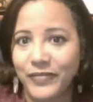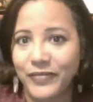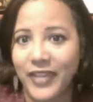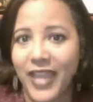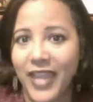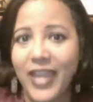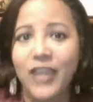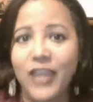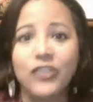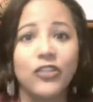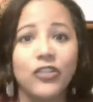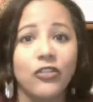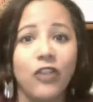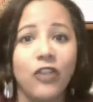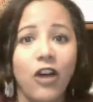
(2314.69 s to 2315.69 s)
Okay.
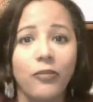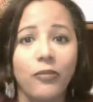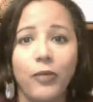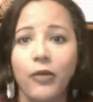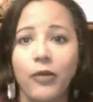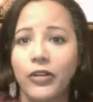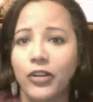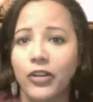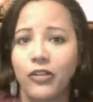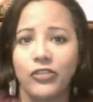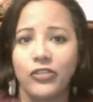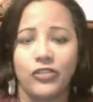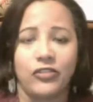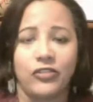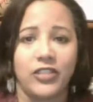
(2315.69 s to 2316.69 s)
So your golf pro
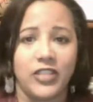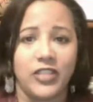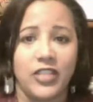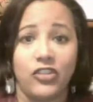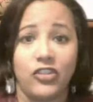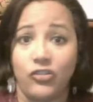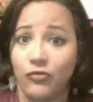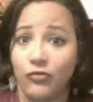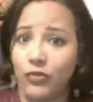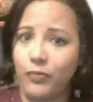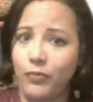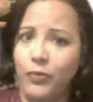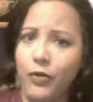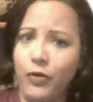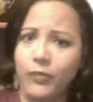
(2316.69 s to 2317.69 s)
encourages you to see that you
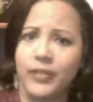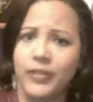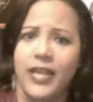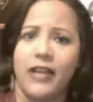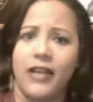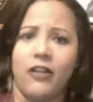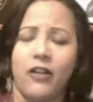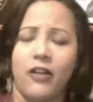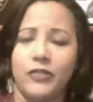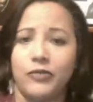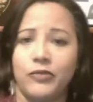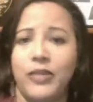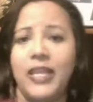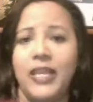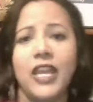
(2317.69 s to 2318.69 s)
weren't born with that golf
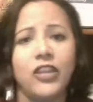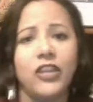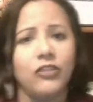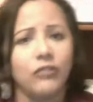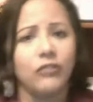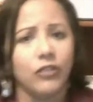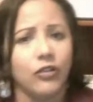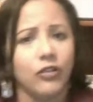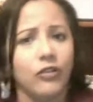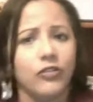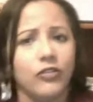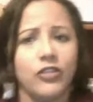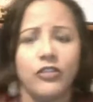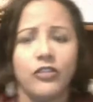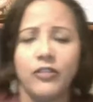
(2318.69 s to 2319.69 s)
swing. You
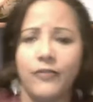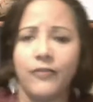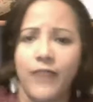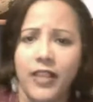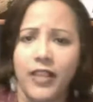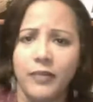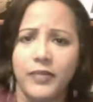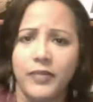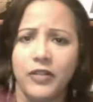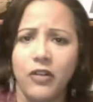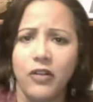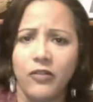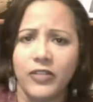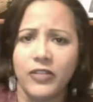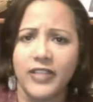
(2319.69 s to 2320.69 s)
learned and you developed it
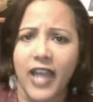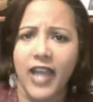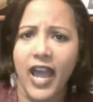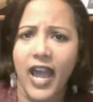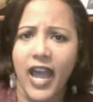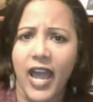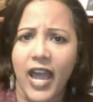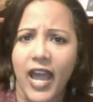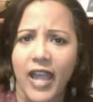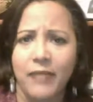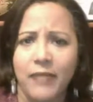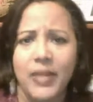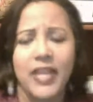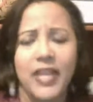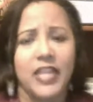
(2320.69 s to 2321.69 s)
over
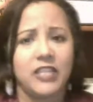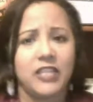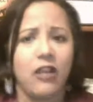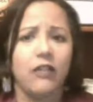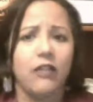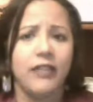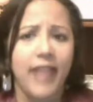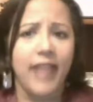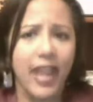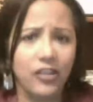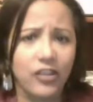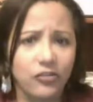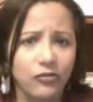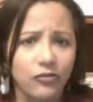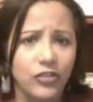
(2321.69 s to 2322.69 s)
time. It's all
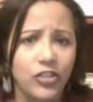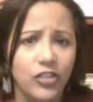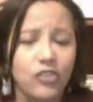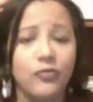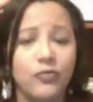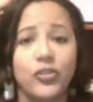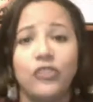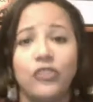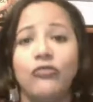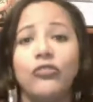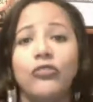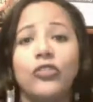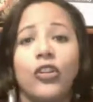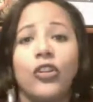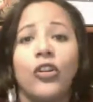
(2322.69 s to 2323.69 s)
natural to you, but you
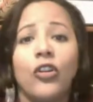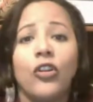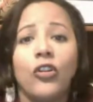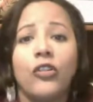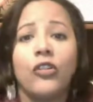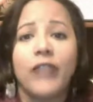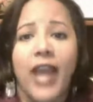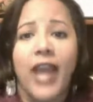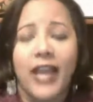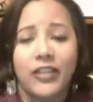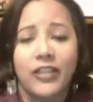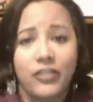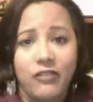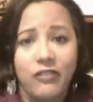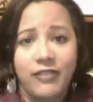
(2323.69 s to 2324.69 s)
learned how
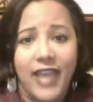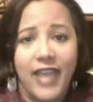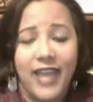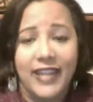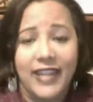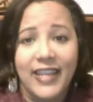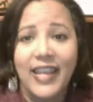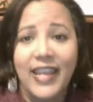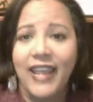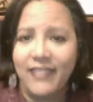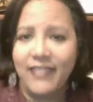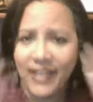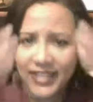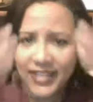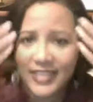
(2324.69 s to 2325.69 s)
to do that.
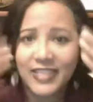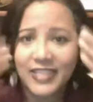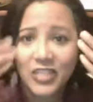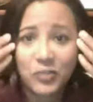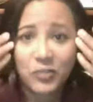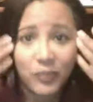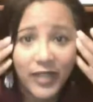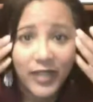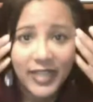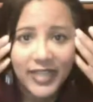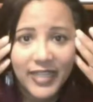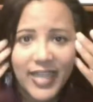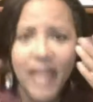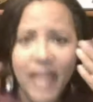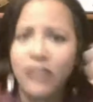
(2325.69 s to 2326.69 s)
And then as he's
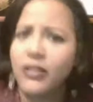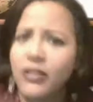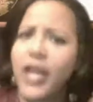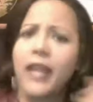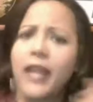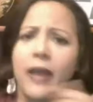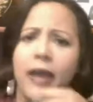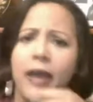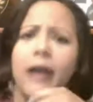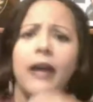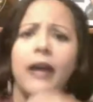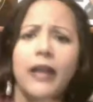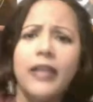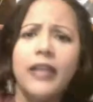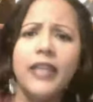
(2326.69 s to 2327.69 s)
explaining that, you're like,
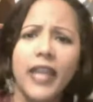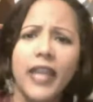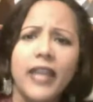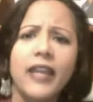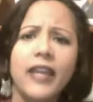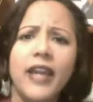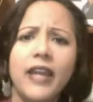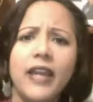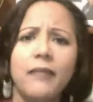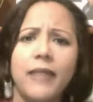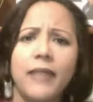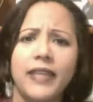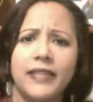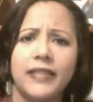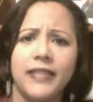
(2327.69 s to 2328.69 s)
yeah, that kind of
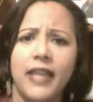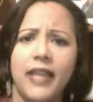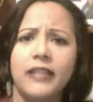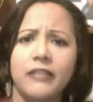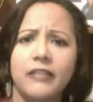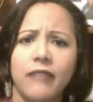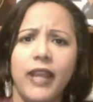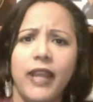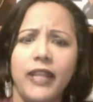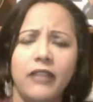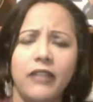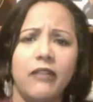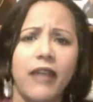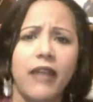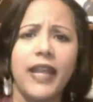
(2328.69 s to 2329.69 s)
makes sense, right?
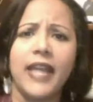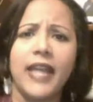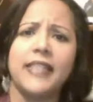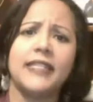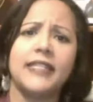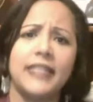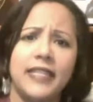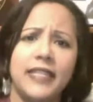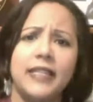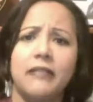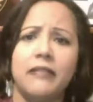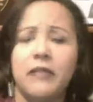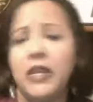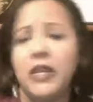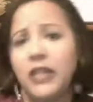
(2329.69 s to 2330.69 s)
I kind of see
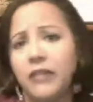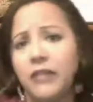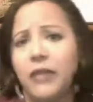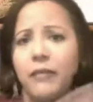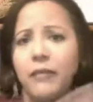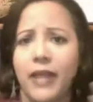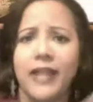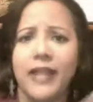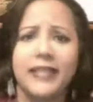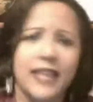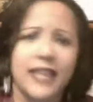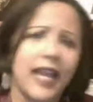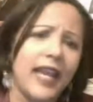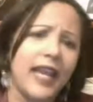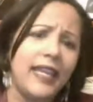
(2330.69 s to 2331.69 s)
that in my
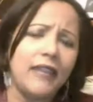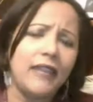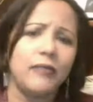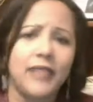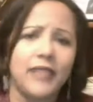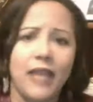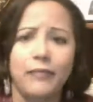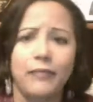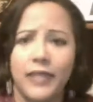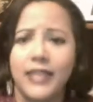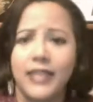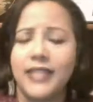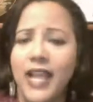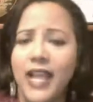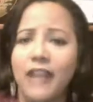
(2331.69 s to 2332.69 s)
mind's eye. I get what that
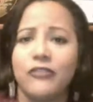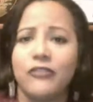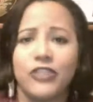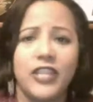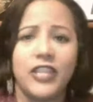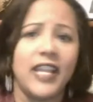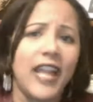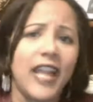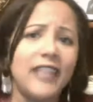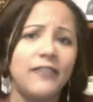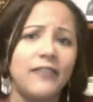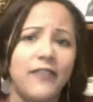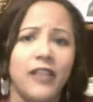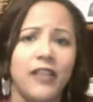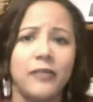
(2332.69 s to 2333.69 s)
means. I understand. I
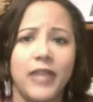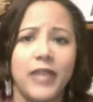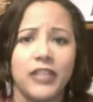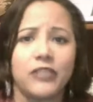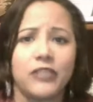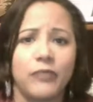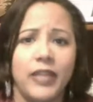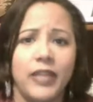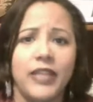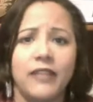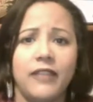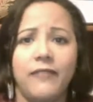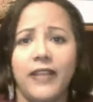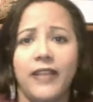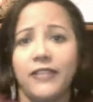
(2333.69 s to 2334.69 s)
developed that swing.
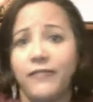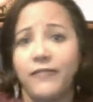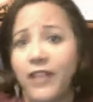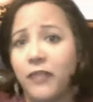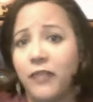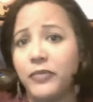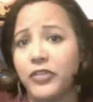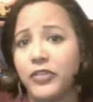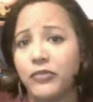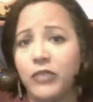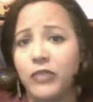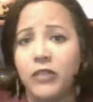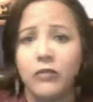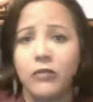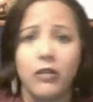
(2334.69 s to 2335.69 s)
And if I develop the
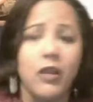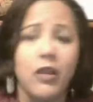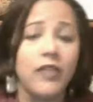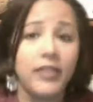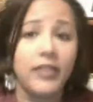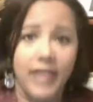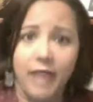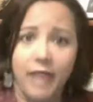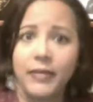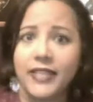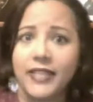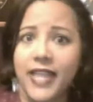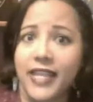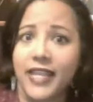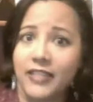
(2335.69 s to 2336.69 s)
swing, well, then that
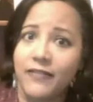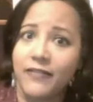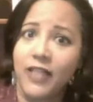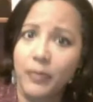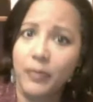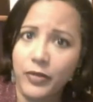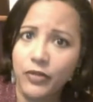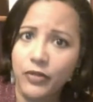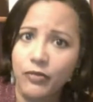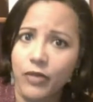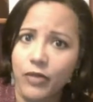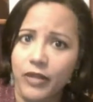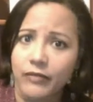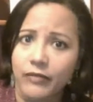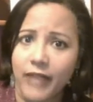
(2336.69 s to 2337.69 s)
means I can develop a new
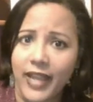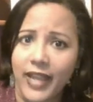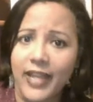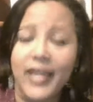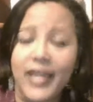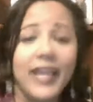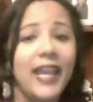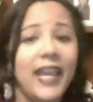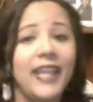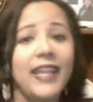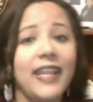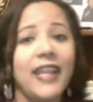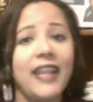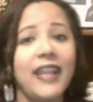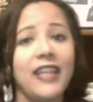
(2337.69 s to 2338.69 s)
one, right?
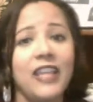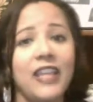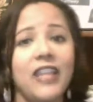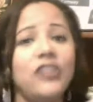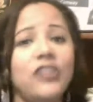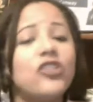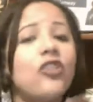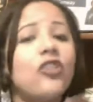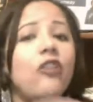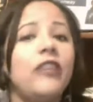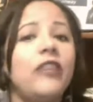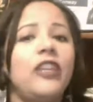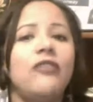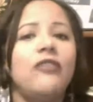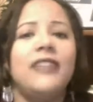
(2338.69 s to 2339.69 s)
And
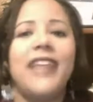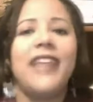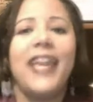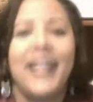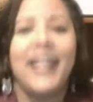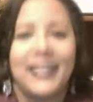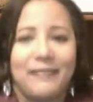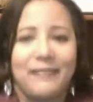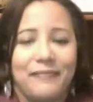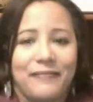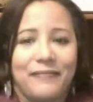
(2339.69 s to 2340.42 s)
slowly you get it.